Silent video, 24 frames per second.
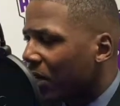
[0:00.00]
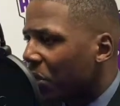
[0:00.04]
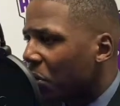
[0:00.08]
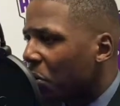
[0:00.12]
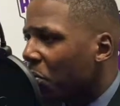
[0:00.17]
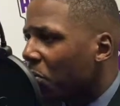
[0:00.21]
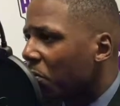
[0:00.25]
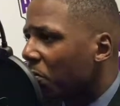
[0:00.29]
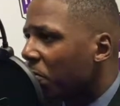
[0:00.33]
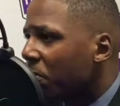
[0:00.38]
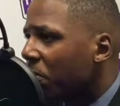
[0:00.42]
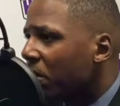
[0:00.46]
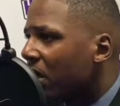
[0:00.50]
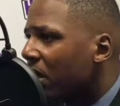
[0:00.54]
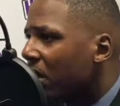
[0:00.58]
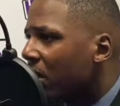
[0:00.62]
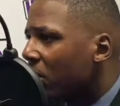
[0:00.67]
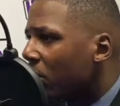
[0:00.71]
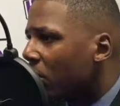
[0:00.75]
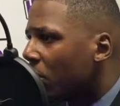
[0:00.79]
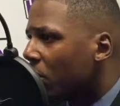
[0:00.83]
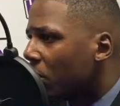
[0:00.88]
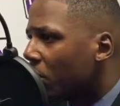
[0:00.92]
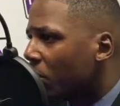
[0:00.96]
you
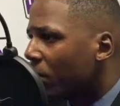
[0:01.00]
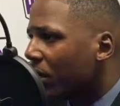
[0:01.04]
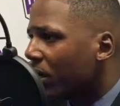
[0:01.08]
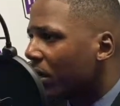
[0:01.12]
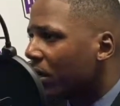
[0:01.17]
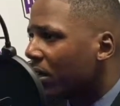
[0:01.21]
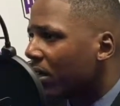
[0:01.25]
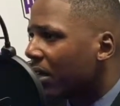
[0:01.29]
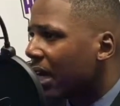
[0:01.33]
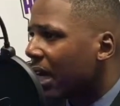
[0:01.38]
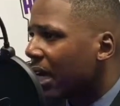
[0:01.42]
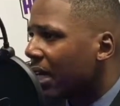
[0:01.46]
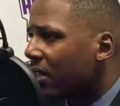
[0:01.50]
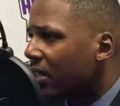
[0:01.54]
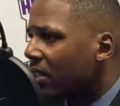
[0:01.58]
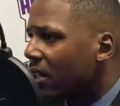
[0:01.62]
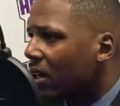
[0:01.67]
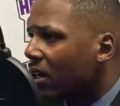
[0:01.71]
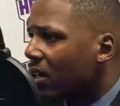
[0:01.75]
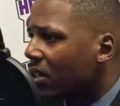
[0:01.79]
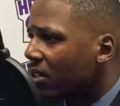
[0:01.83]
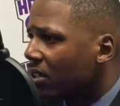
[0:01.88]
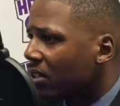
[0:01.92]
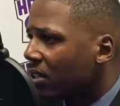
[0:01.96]
feel when you're not
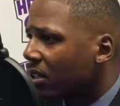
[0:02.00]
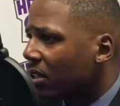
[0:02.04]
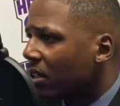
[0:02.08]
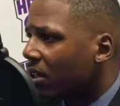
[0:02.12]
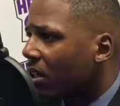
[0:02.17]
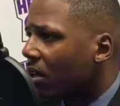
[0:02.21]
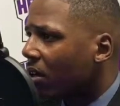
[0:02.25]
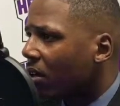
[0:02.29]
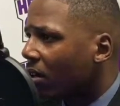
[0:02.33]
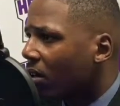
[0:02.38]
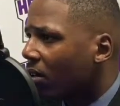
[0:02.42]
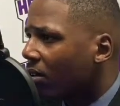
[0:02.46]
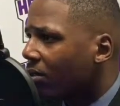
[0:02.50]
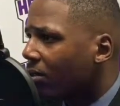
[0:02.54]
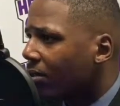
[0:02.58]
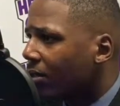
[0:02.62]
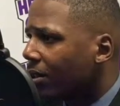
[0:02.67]
dodging the law,